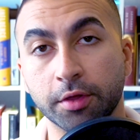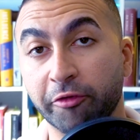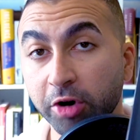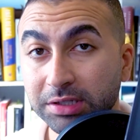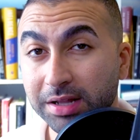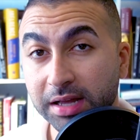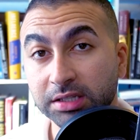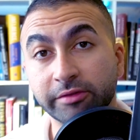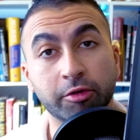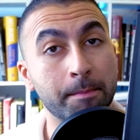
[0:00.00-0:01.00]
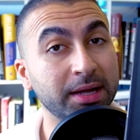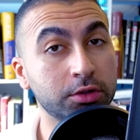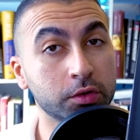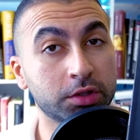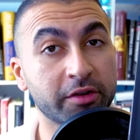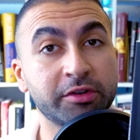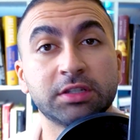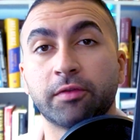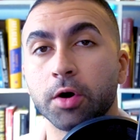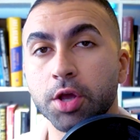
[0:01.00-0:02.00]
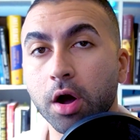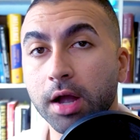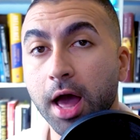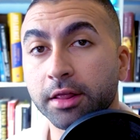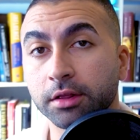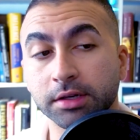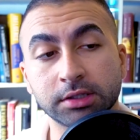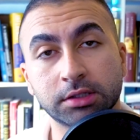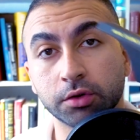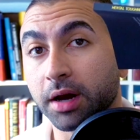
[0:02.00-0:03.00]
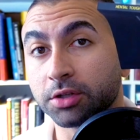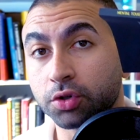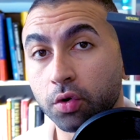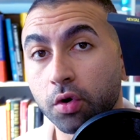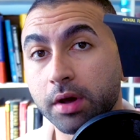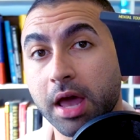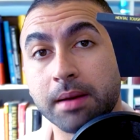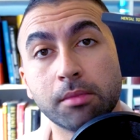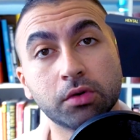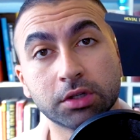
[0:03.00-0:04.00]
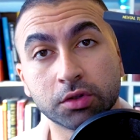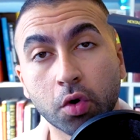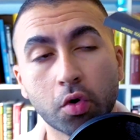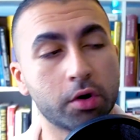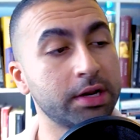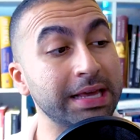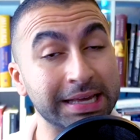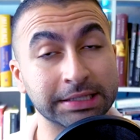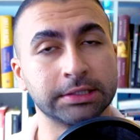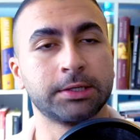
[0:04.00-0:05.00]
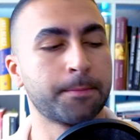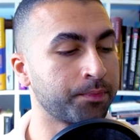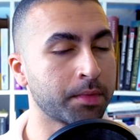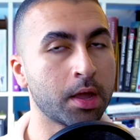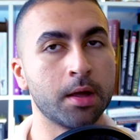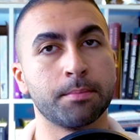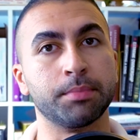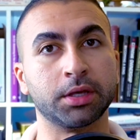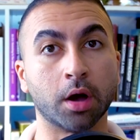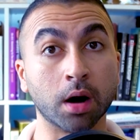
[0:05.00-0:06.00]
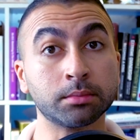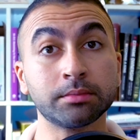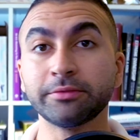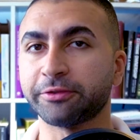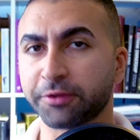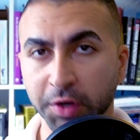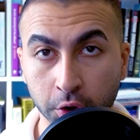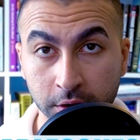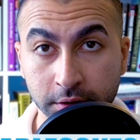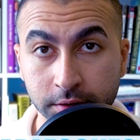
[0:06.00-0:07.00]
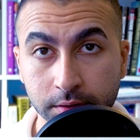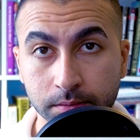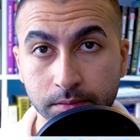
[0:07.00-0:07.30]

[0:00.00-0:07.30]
The first lesson from Mental Toughness for Young Athletes by Troy and Moses Horn is: become fearless.